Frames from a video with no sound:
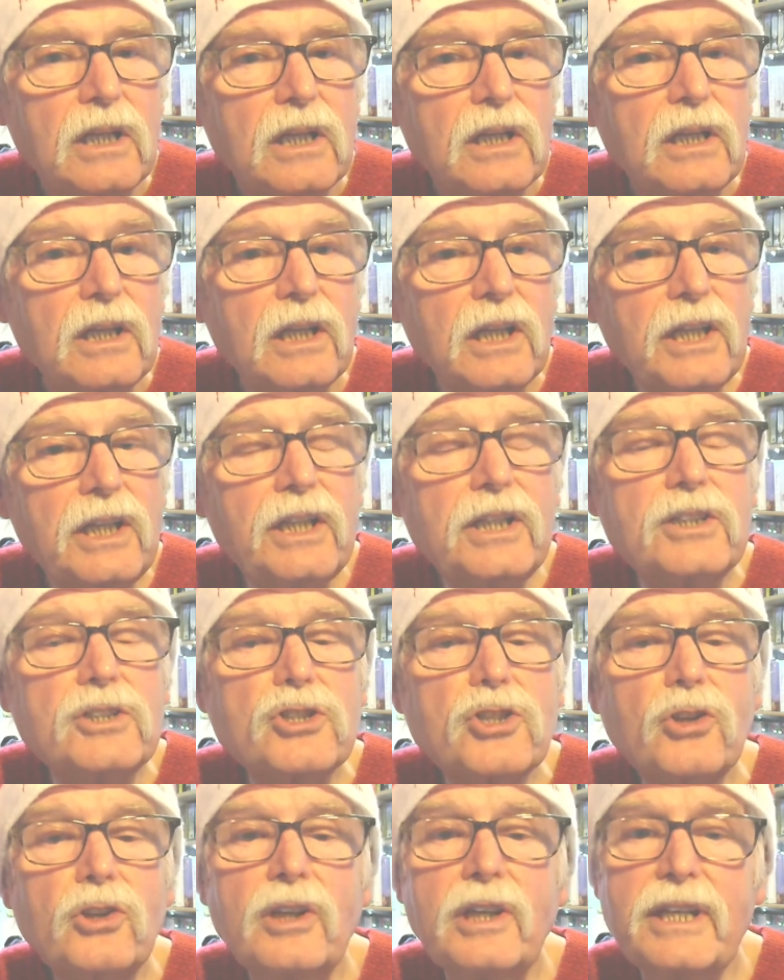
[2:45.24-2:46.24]
Learn
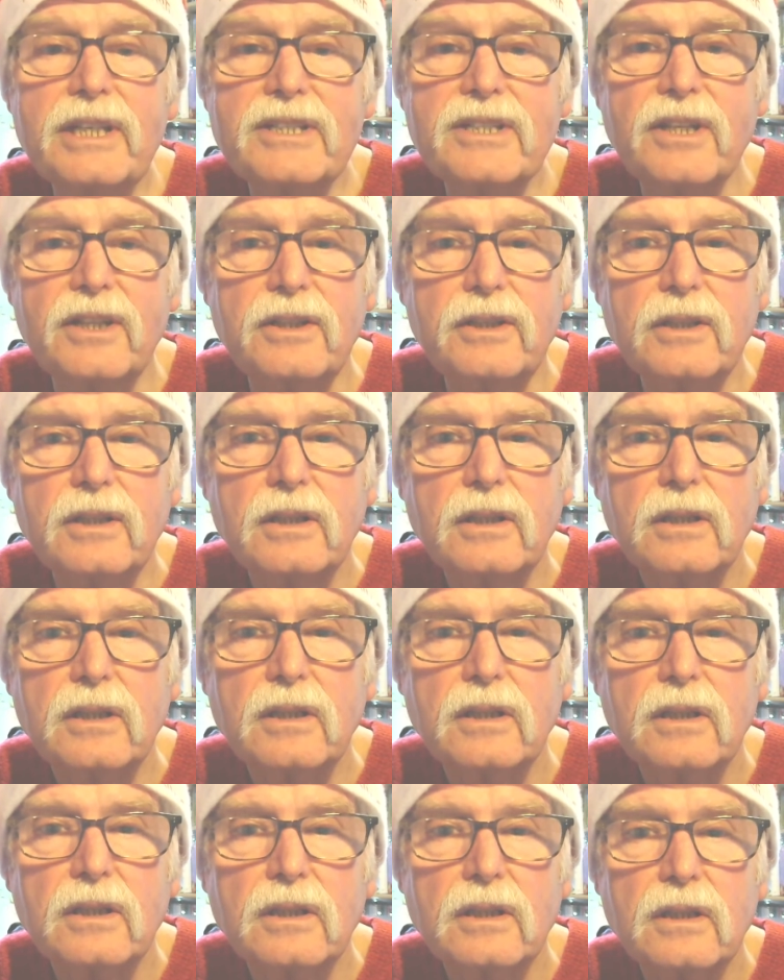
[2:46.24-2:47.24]
to listen.
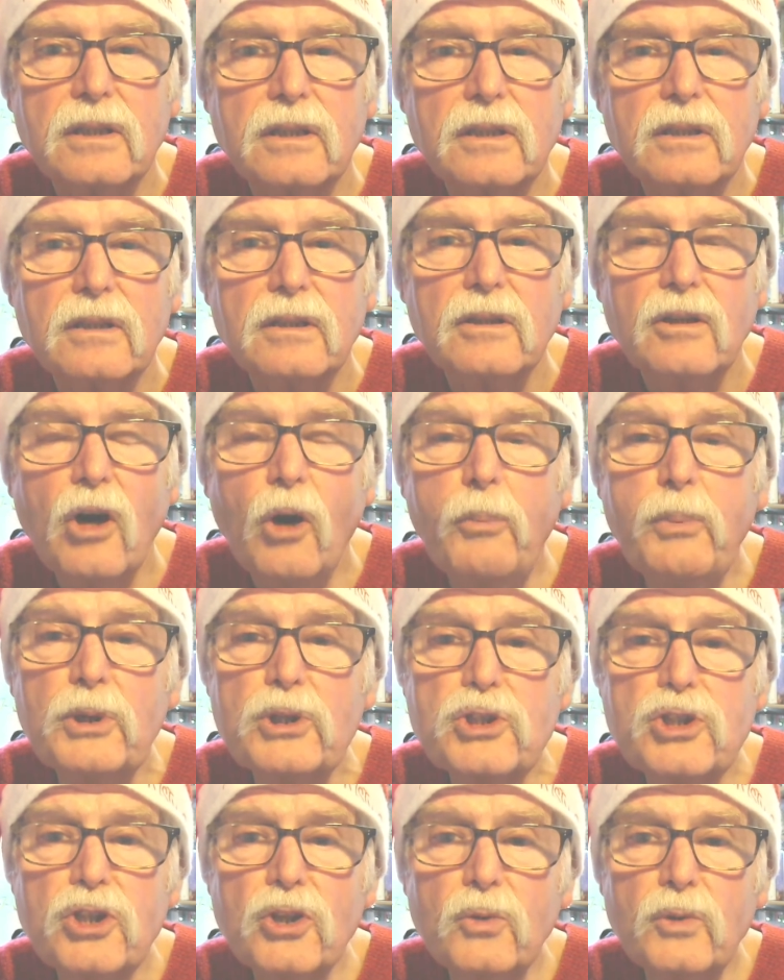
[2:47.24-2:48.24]

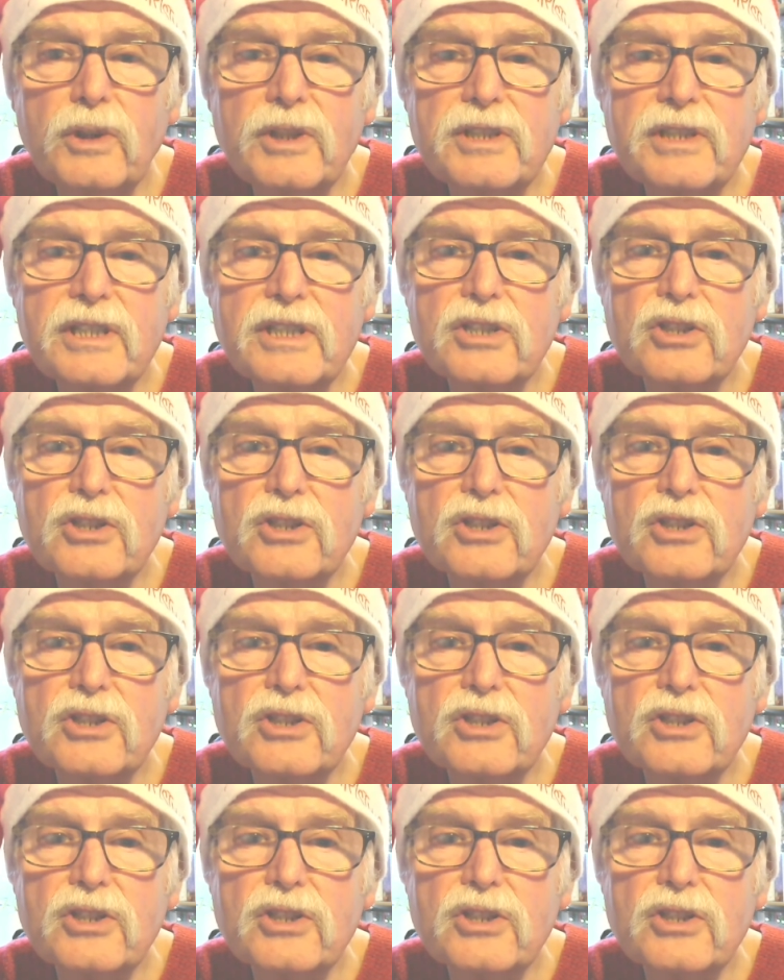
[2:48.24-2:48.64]
Opportunity